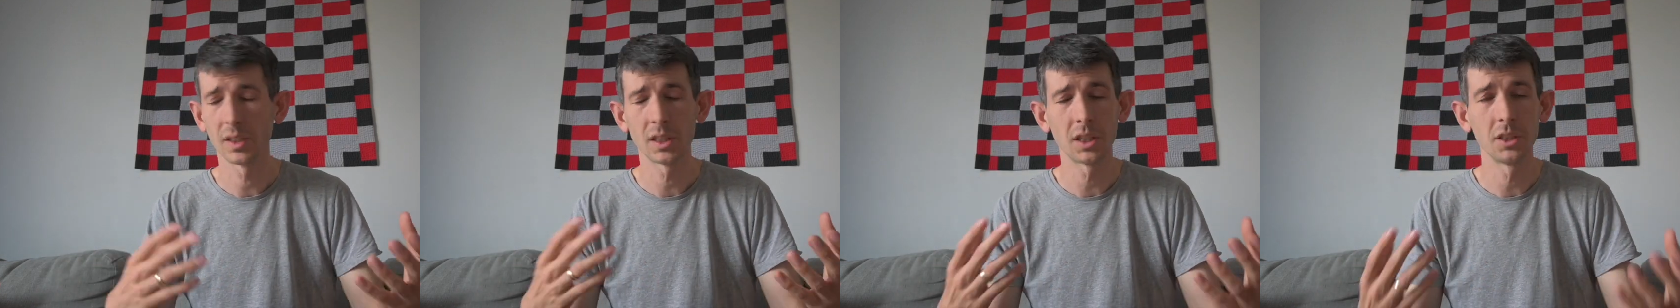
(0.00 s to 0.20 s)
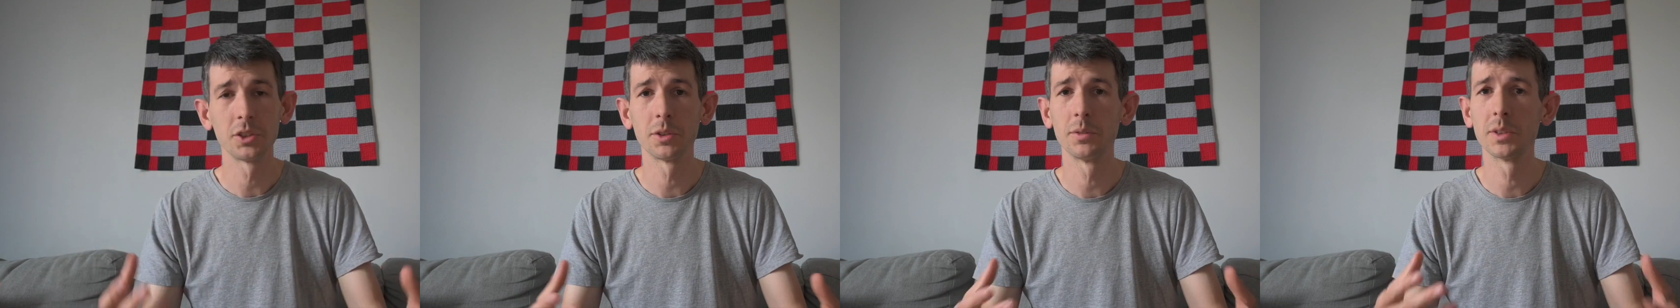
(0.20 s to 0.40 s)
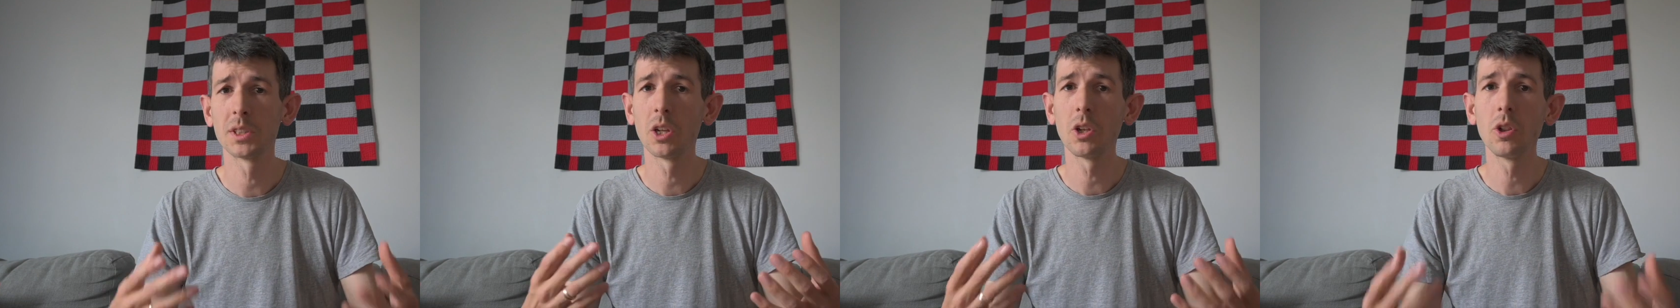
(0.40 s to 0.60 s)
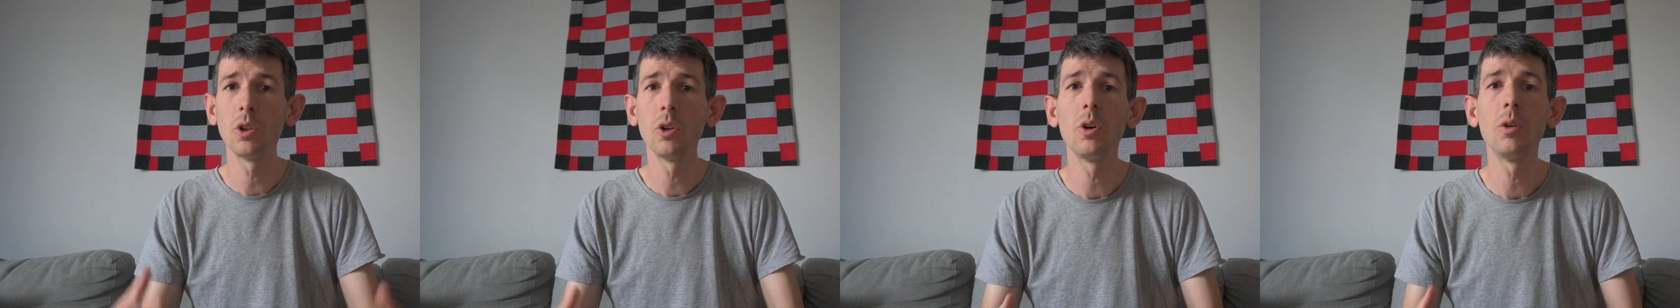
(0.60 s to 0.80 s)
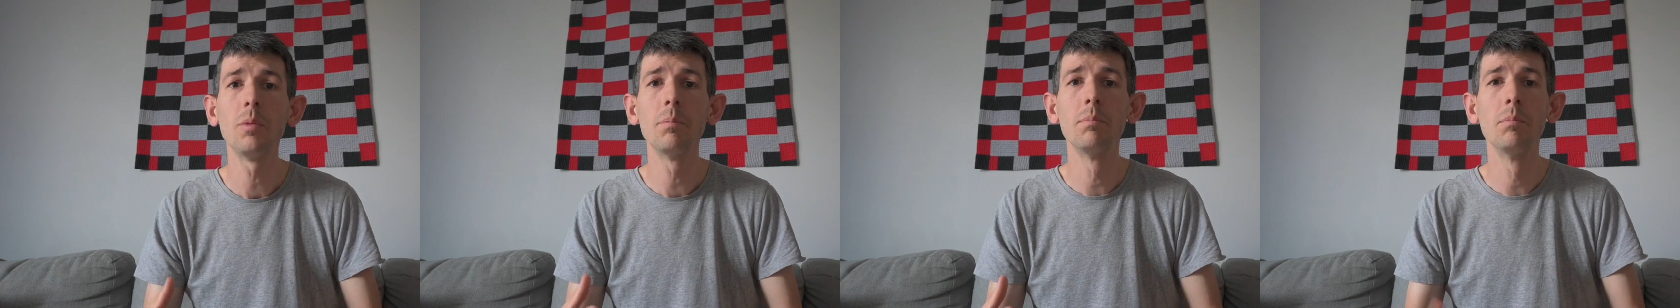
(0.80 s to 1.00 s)
So it's a
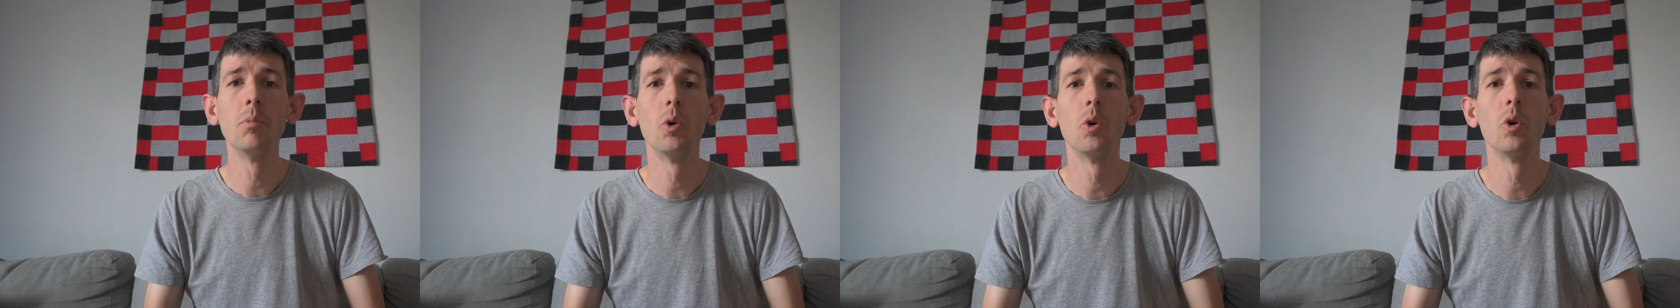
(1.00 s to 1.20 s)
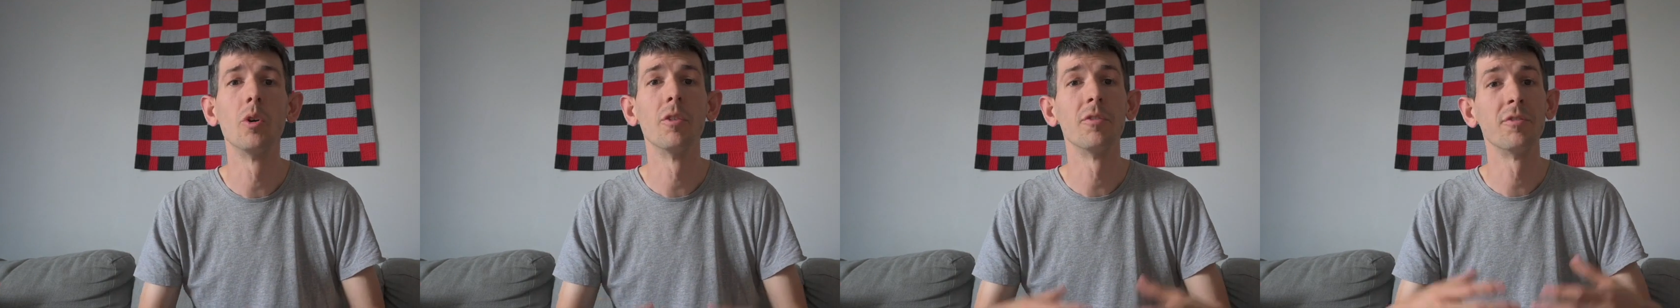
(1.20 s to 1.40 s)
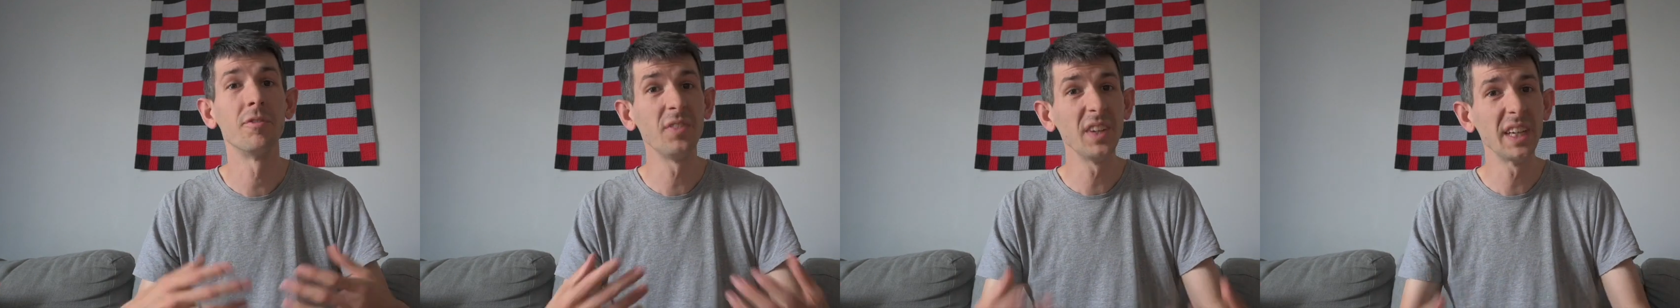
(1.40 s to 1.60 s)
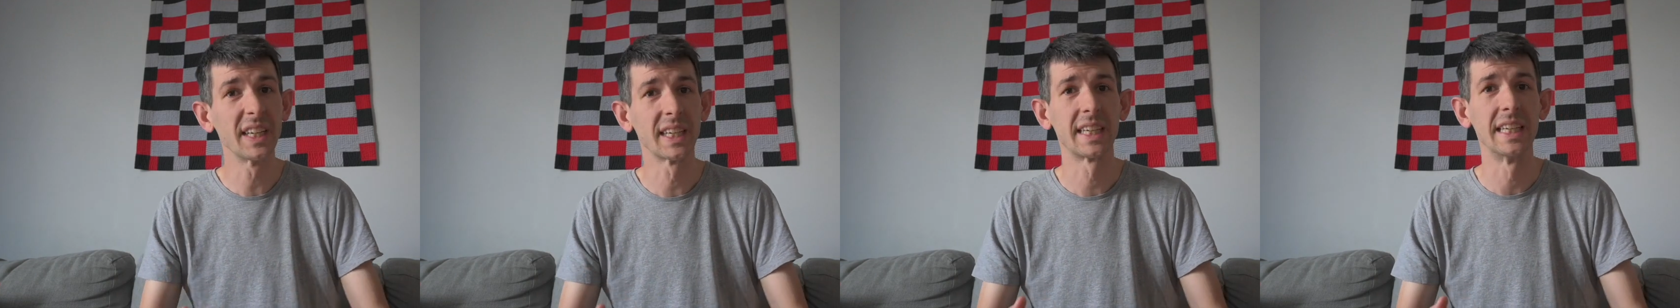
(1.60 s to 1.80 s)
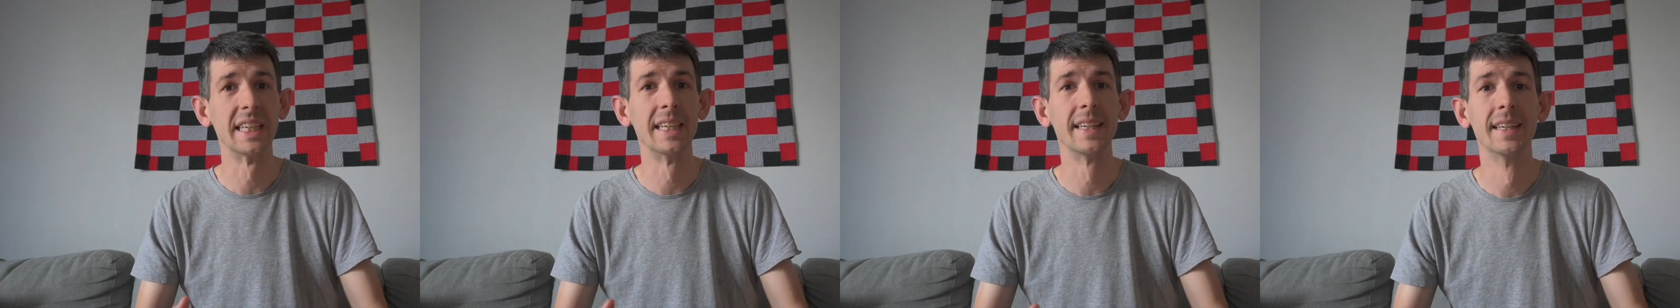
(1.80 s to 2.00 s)
lot more
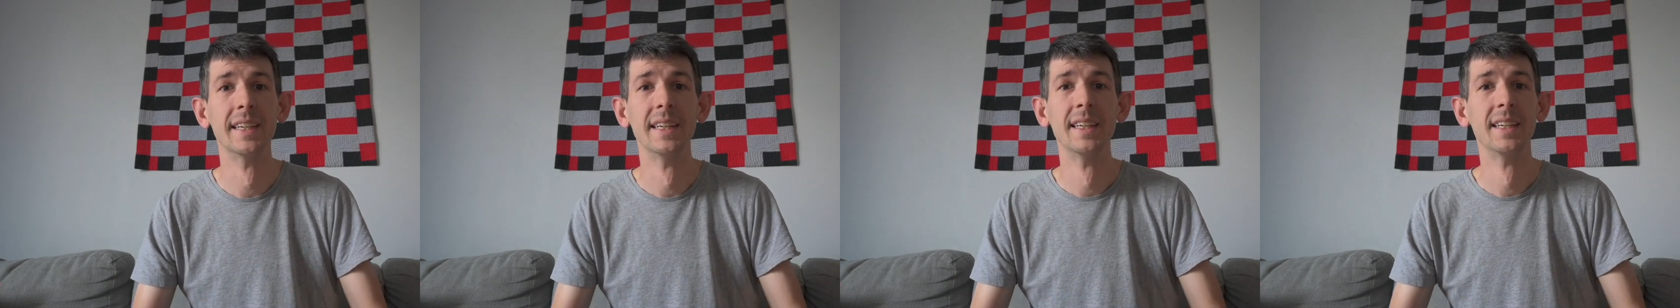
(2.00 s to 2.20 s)
finicky